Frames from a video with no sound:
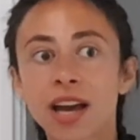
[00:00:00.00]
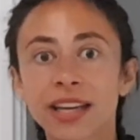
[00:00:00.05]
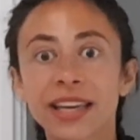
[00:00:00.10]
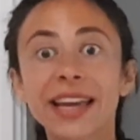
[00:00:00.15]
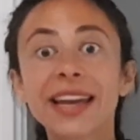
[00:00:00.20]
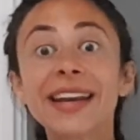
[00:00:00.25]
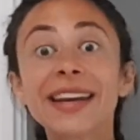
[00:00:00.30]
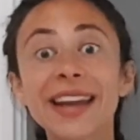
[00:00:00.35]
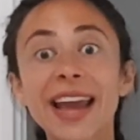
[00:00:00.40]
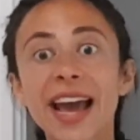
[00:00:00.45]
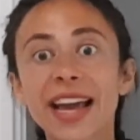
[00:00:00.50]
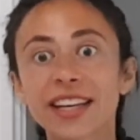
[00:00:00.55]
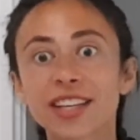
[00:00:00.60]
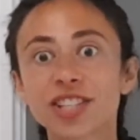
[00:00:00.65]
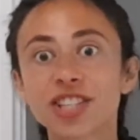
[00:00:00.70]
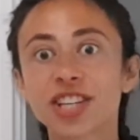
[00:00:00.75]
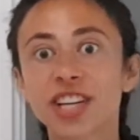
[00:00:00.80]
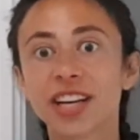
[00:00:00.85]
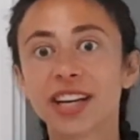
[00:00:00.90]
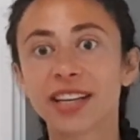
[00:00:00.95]

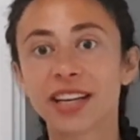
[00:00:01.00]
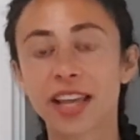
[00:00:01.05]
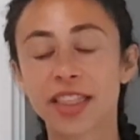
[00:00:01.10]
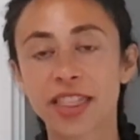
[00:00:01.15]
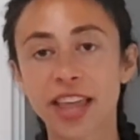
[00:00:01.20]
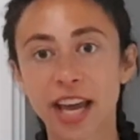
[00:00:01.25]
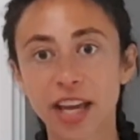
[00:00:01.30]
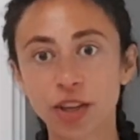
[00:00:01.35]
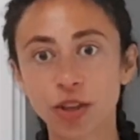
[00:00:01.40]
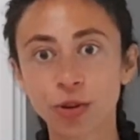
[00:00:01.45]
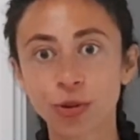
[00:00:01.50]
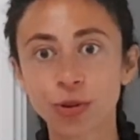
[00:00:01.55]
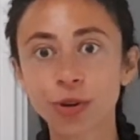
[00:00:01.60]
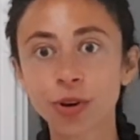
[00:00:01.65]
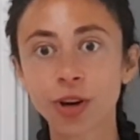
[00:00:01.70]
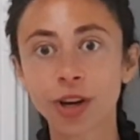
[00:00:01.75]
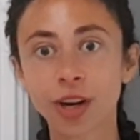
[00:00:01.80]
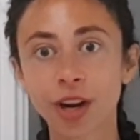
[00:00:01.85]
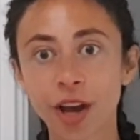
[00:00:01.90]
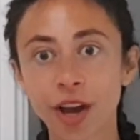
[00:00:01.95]
connection that you're
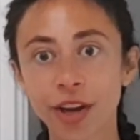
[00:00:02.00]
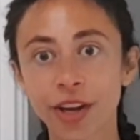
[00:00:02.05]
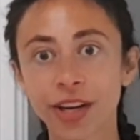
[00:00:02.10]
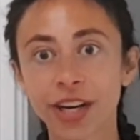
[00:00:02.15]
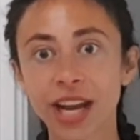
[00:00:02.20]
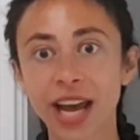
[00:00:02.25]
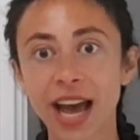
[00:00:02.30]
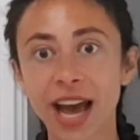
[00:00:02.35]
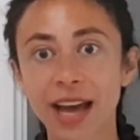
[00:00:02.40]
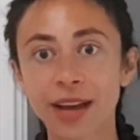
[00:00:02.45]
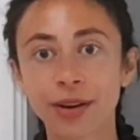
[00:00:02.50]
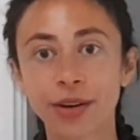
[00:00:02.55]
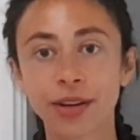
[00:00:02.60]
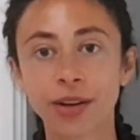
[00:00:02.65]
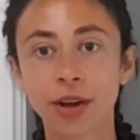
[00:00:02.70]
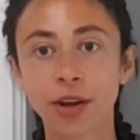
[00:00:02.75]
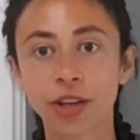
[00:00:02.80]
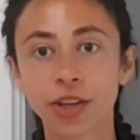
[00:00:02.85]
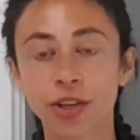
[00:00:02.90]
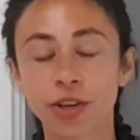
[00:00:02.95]
not alone. And
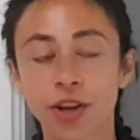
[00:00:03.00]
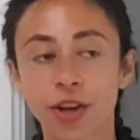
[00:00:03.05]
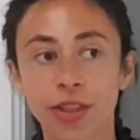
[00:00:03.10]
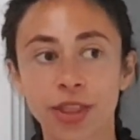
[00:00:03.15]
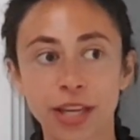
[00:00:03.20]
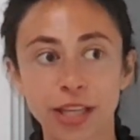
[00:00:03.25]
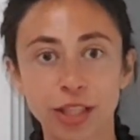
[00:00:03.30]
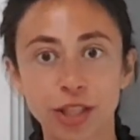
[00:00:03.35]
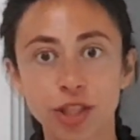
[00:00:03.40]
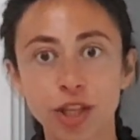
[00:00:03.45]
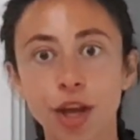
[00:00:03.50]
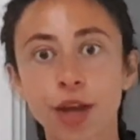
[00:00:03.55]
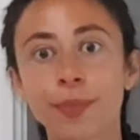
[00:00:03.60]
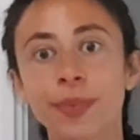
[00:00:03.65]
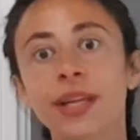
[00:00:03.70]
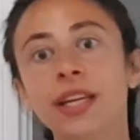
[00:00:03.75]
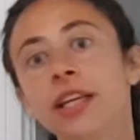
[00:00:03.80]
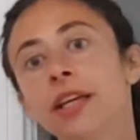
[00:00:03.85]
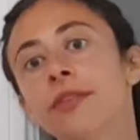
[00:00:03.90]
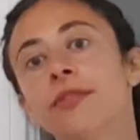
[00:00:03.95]
there's so
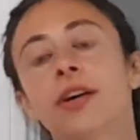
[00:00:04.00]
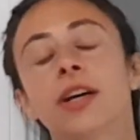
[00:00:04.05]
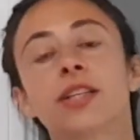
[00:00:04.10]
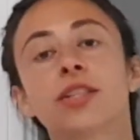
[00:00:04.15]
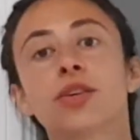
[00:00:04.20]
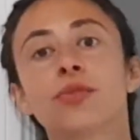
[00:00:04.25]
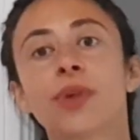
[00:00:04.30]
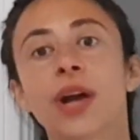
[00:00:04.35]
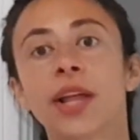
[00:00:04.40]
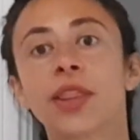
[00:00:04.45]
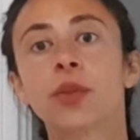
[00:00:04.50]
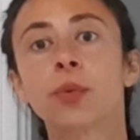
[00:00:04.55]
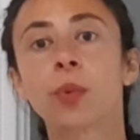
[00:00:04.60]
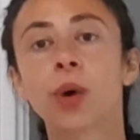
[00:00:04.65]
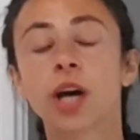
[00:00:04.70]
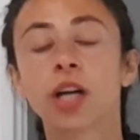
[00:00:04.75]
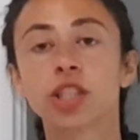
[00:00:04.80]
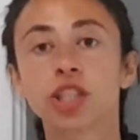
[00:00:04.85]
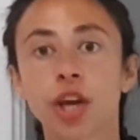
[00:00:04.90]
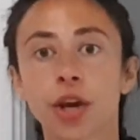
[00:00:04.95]
many of us around the
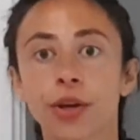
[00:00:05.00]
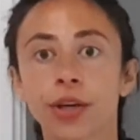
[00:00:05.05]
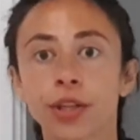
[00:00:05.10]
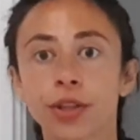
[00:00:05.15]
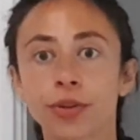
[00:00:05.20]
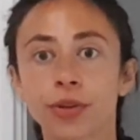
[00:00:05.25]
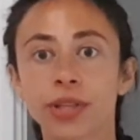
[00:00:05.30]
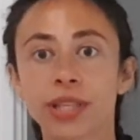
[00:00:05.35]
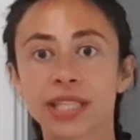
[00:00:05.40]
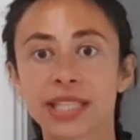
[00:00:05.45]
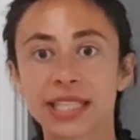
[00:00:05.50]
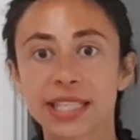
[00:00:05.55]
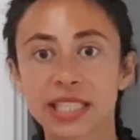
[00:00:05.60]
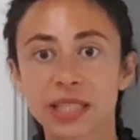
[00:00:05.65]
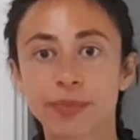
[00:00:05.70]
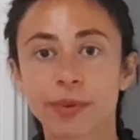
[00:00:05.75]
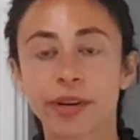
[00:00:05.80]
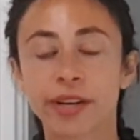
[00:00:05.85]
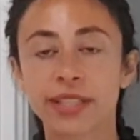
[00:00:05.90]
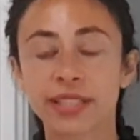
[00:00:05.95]
world going through this
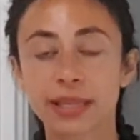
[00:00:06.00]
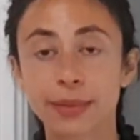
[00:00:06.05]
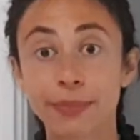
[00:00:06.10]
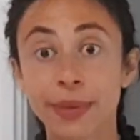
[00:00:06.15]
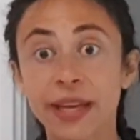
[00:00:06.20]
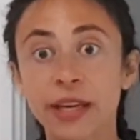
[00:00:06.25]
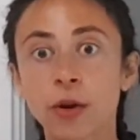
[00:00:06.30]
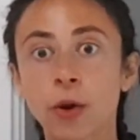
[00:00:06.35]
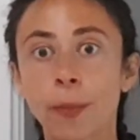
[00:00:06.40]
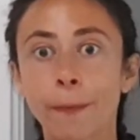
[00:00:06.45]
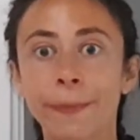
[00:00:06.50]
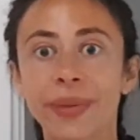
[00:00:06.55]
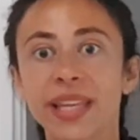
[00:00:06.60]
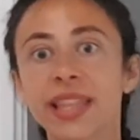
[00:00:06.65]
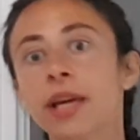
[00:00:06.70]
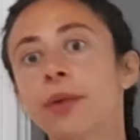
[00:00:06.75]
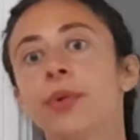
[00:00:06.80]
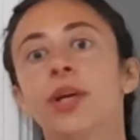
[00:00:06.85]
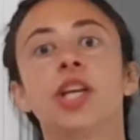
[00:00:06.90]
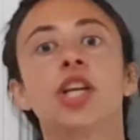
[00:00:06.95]
experience. It may not be
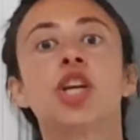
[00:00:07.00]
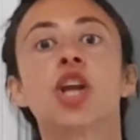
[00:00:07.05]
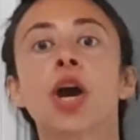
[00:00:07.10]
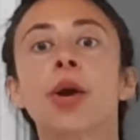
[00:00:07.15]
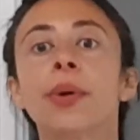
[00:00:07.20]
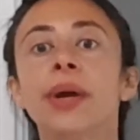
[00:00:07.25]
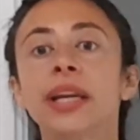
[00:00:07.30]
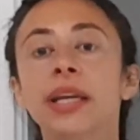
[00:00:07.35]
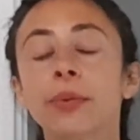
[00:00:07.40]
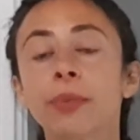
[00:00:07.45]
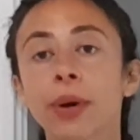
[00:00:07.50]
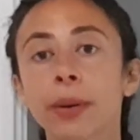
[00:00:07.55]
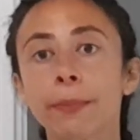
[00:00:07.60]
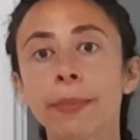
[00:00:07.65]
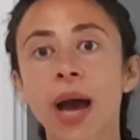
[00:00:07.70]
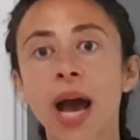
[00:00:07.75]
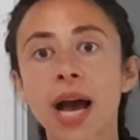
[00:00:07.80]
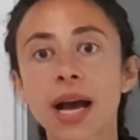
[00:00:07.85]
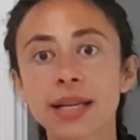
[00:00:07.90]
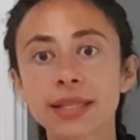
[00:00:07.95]
that we know anyone
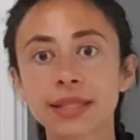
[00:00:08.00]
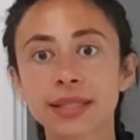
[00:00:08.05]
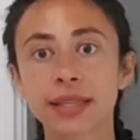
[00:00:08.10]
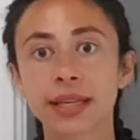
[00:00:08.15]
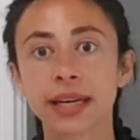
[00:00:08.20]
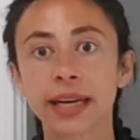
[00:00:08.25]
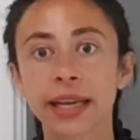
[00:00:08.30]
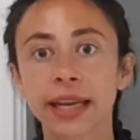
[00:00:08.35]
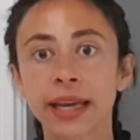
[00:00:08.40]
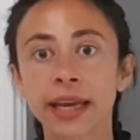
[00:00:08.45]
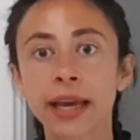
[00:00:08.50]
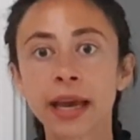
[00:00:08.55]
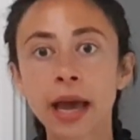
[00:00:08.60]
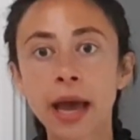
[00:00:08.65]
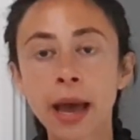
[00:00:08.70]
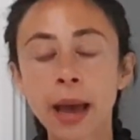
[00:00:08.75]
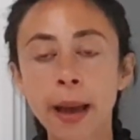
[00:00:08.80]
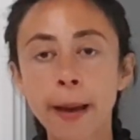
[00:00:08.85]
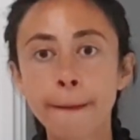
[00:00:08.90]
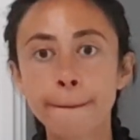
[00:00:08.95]
personally,
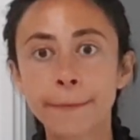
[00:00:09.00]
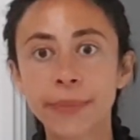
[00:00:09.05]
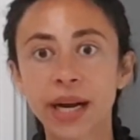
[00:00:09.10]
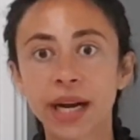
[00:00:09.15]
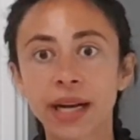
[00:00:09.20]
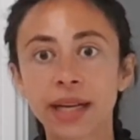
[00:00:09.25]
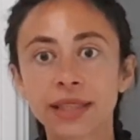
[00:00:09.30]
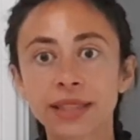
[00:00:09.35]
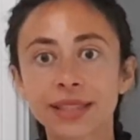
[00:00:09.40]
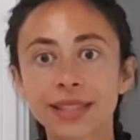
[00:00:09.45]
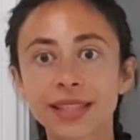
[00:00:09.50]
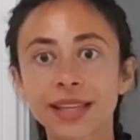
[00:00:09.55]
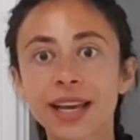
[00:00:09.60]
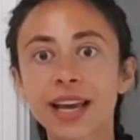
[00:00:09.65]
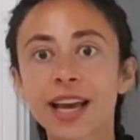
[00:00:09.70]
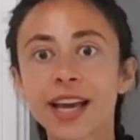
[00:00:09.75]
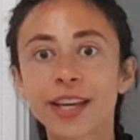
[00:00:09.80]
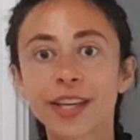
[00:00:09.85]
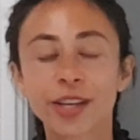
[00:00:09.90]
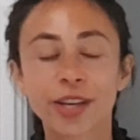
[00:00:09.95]
but
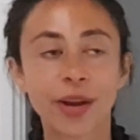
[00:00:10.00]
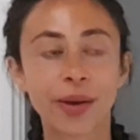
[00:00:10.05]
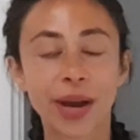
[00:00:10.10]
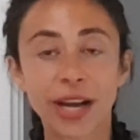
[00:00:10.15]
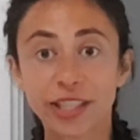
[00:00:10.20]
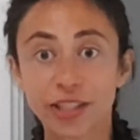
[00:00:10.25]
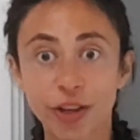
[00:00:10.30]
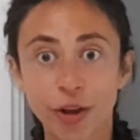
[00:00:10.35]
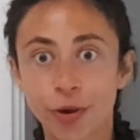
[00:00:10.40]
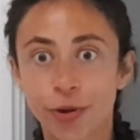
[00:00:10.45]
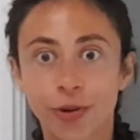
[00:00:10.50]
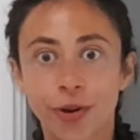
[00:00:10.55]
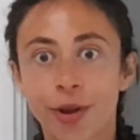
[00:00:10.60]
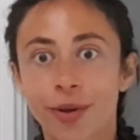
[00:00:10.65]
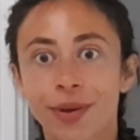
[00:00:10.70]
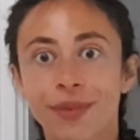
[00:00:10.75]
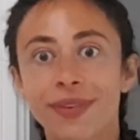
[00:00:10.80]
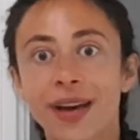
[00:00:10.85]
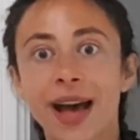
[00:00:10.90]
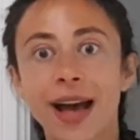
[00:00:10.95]
I don't know
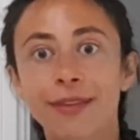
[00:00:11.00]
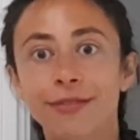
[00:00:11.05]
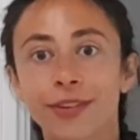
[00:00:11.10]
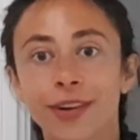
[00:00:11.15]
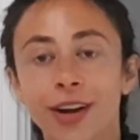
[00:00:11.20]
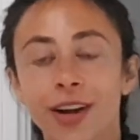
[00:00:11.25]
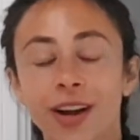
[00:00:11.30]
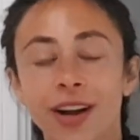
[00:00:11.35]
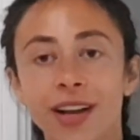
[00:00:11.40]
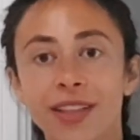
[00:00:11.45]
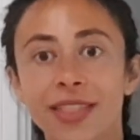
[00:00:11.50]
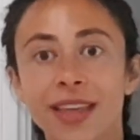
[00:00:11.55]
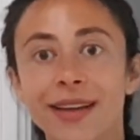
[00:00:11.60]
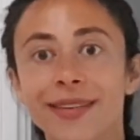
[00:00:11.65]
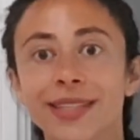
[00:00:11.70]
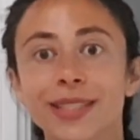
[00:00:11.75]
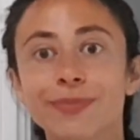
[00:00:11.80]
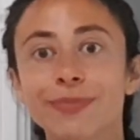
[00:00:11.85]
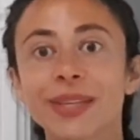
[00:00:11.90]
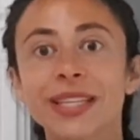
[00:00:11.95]
if ever there
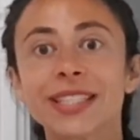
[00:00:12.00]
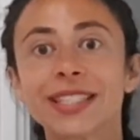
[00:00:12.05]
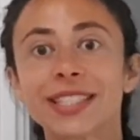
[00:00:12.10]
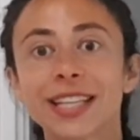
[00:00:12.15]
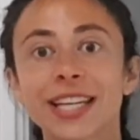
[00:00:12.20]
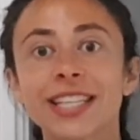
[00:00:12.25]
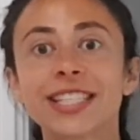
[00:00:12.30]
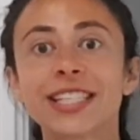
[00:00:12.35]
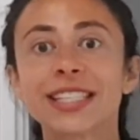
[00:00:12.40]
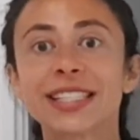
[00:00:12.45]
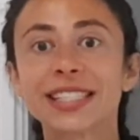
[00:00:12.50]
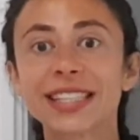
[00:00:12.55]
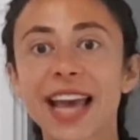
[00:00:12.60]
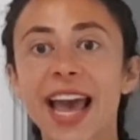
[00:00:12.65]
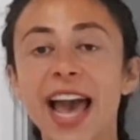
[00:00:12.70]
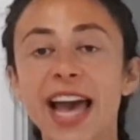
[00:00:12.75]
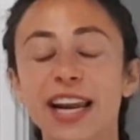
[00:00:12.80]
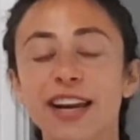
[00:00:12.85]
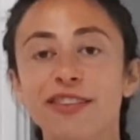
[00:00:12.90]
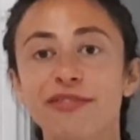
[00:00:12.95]
has been such a
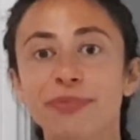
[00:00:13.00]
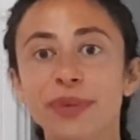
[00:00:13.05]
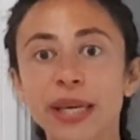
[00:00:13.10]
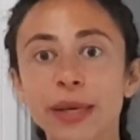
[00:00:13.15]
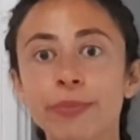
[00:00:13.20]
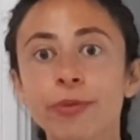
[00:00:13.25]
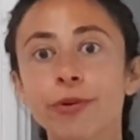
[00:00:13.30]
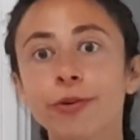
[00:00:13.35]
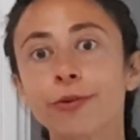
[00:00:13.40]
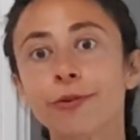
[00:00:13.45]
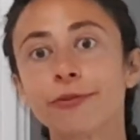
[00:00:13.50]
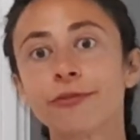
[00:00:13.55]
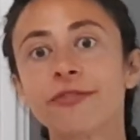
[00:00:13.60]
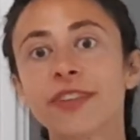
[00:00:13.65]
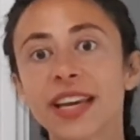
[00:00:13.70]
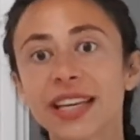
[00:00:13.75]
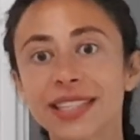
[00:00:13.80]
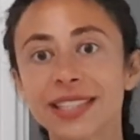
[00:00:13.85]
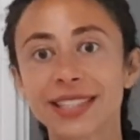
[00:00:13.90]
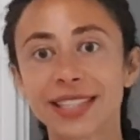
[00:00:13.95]
scale of people
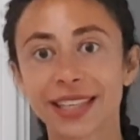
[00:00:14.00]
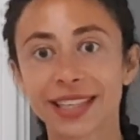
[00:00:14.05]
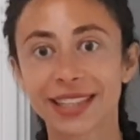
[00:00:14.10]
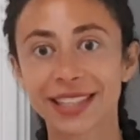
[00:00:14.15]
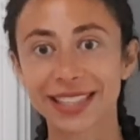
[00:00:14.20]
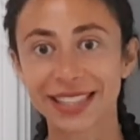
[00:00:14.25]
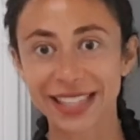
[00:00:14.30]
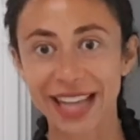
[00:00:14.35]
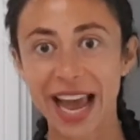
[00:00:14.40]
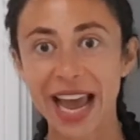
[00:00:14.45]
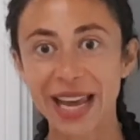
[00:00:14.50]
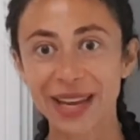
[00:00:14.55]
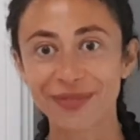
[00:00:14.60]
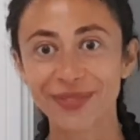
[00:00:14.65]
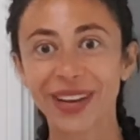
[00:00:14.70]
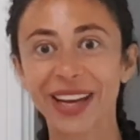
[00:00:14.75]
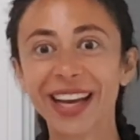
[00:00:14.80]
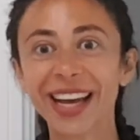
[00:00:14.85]
facing the same